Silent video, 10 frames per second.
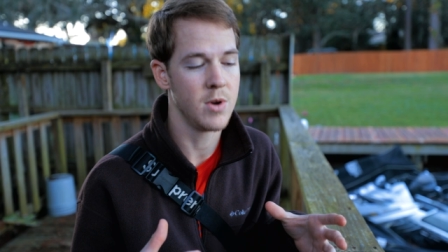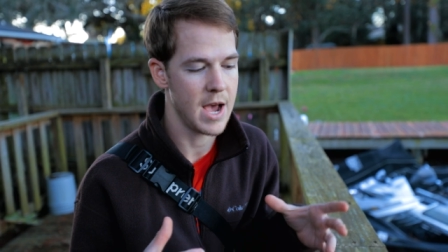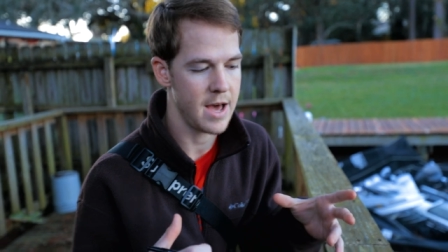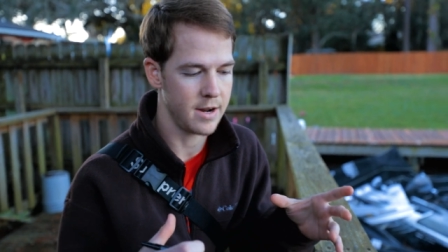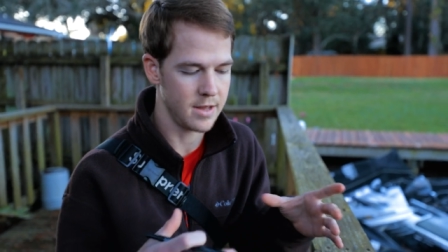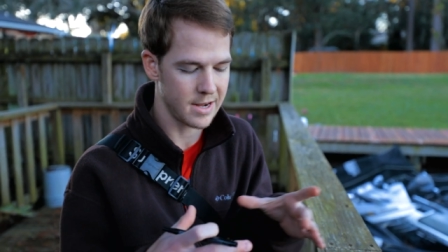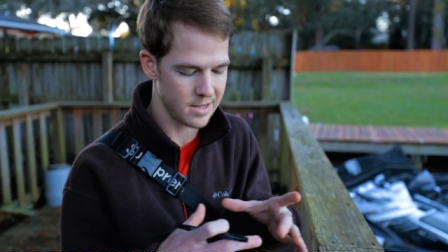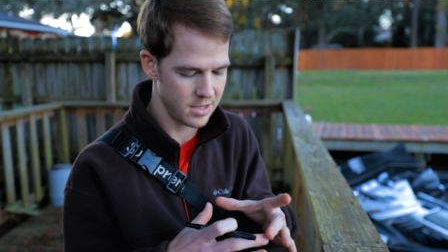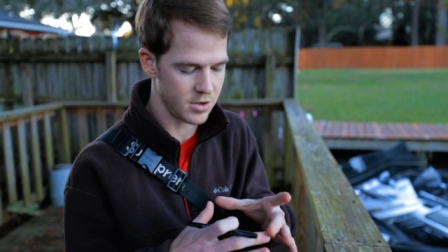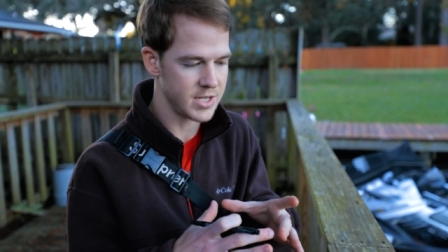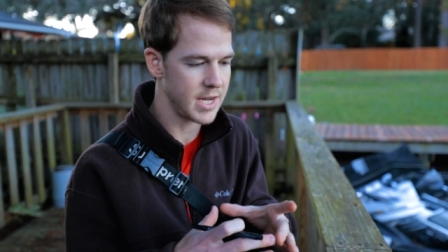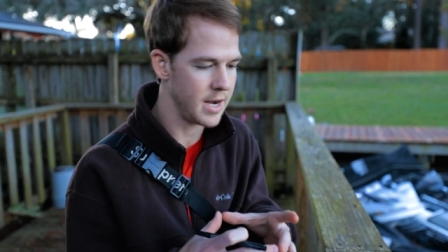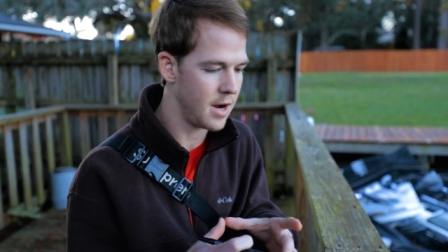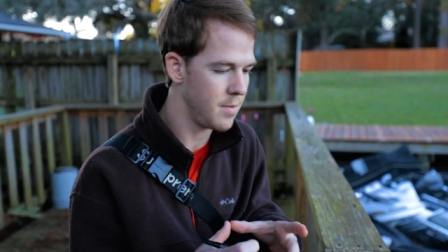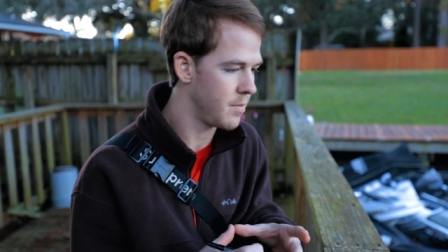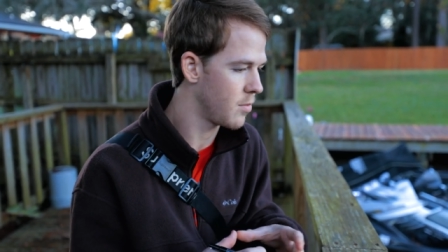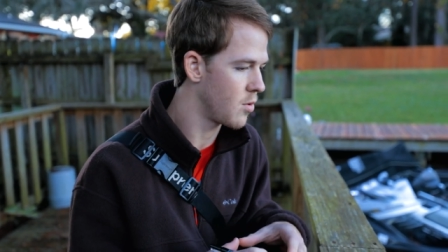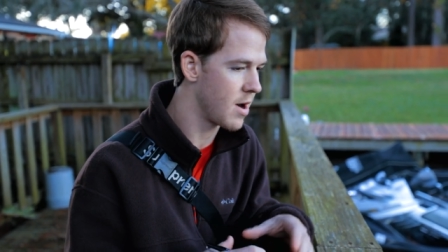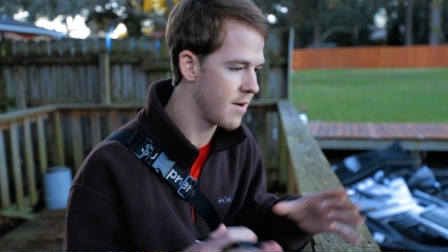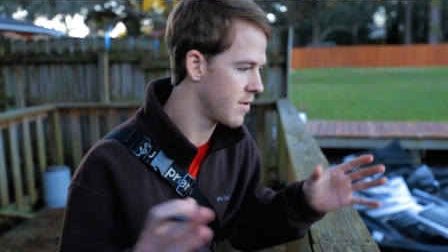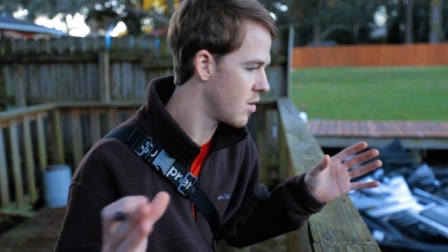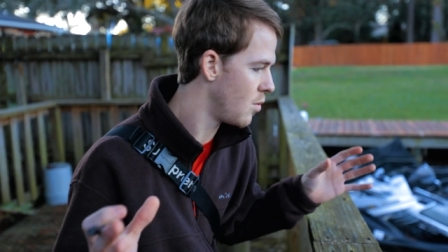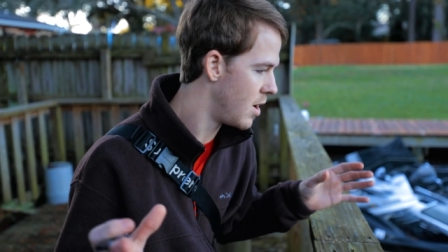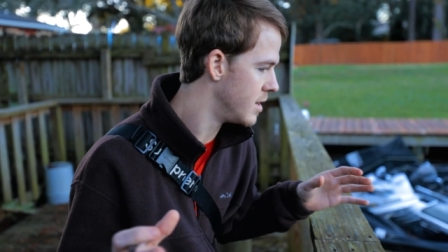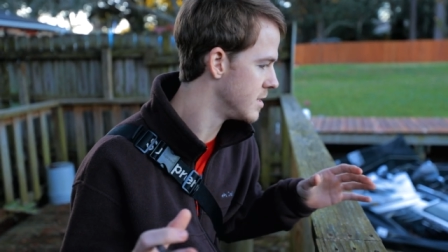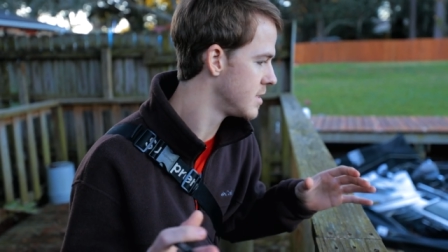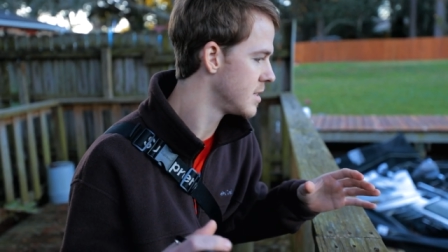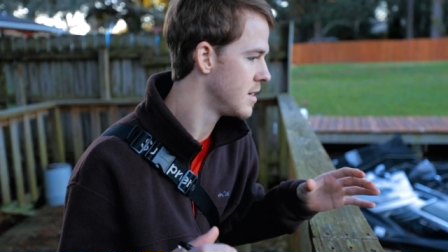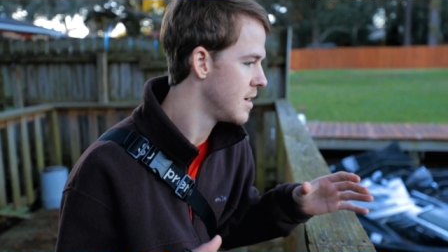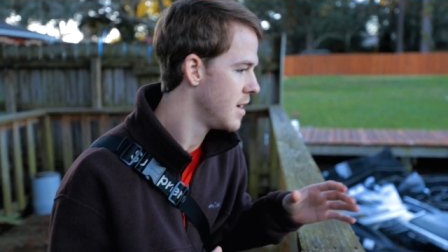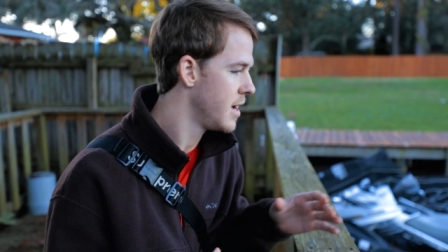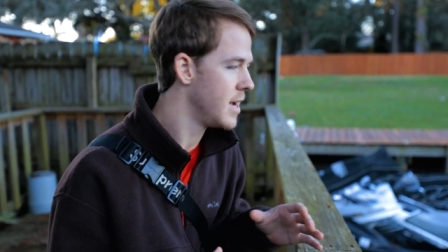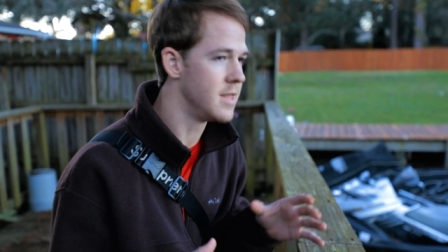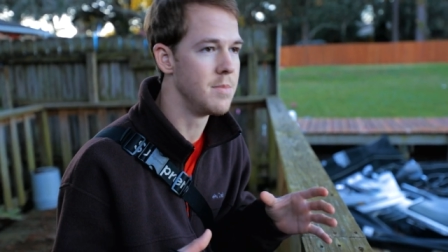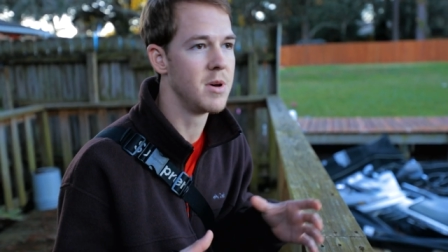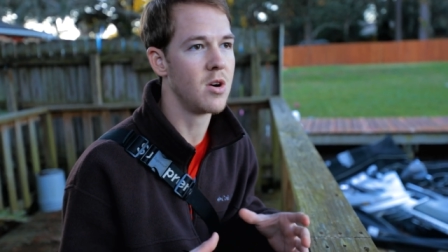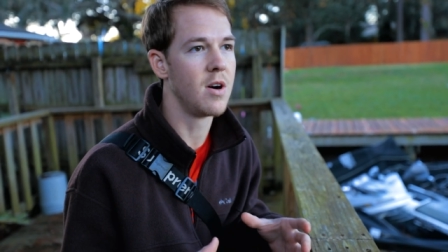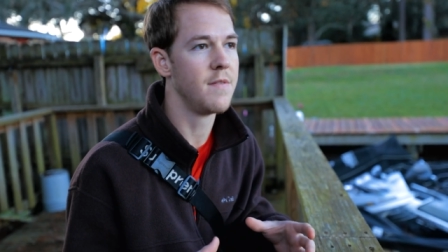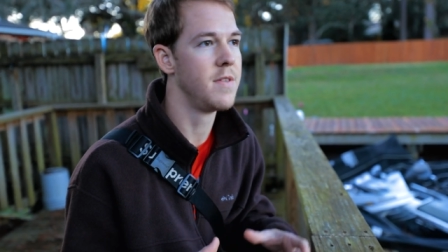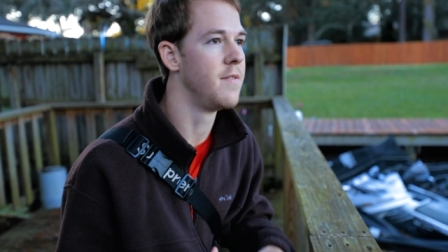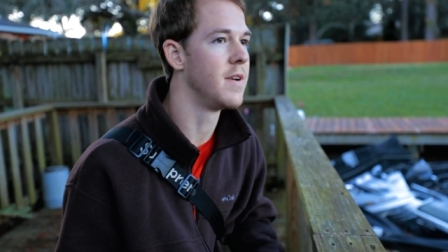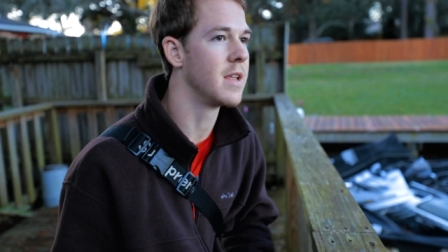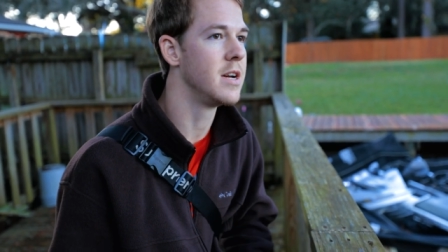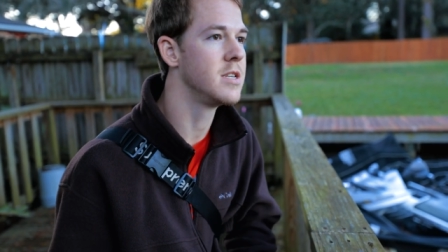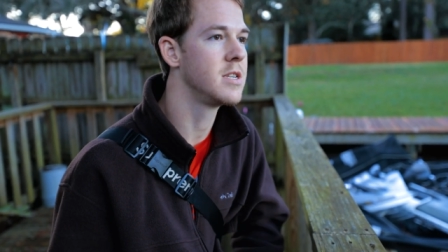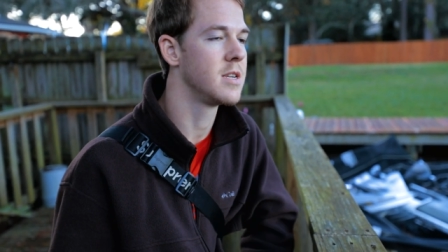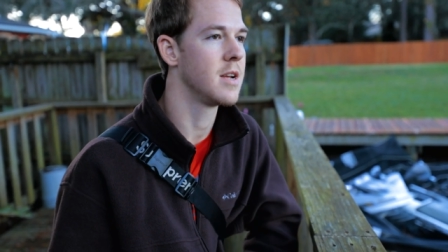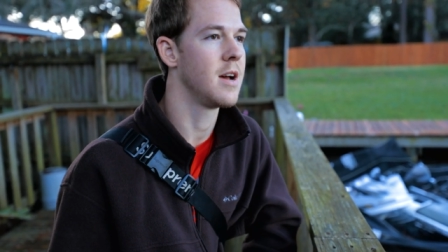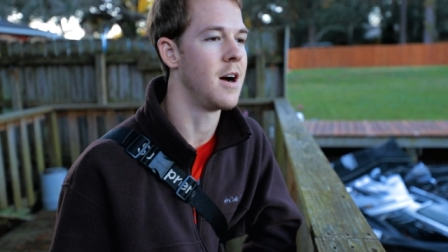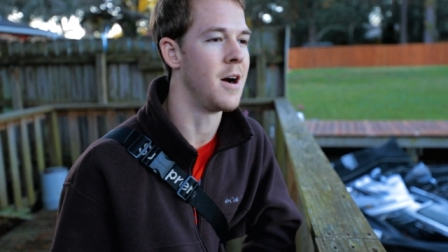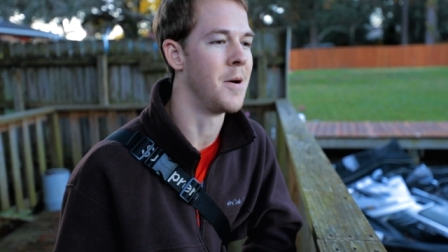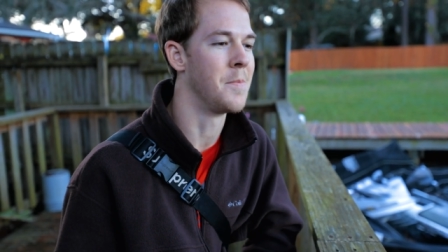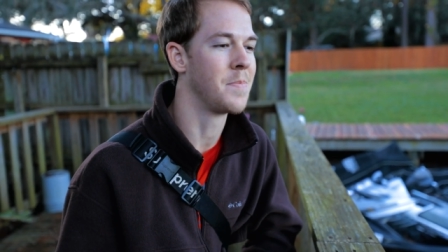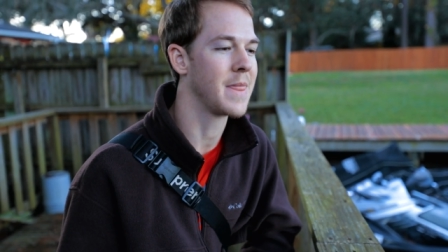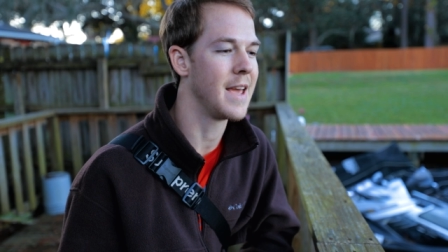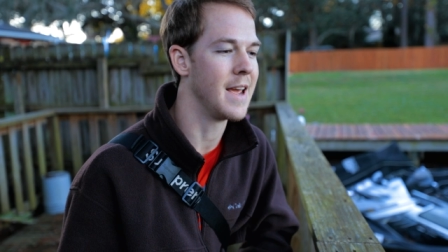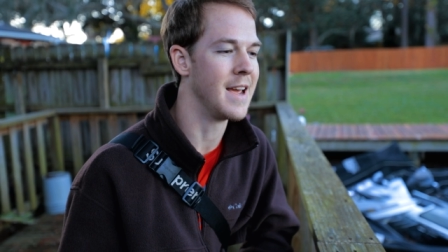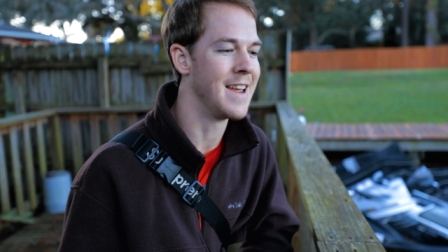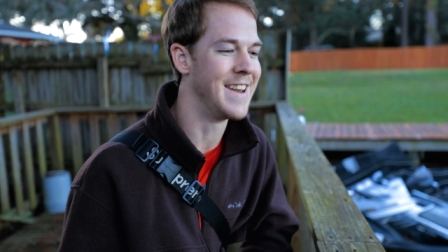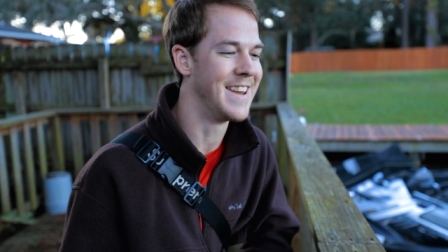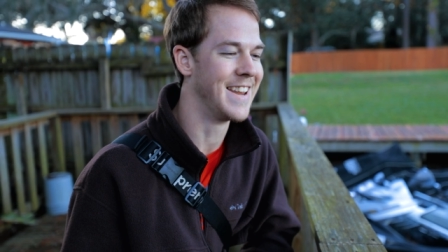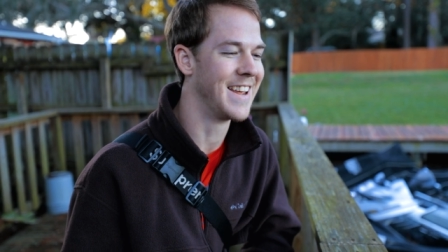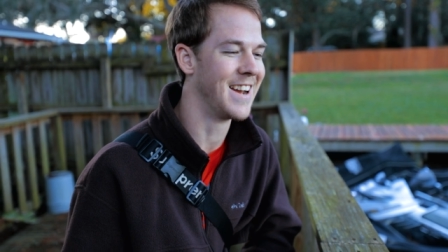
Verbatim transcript: We had a, like a little setup wherever it was in the middle of the village um, and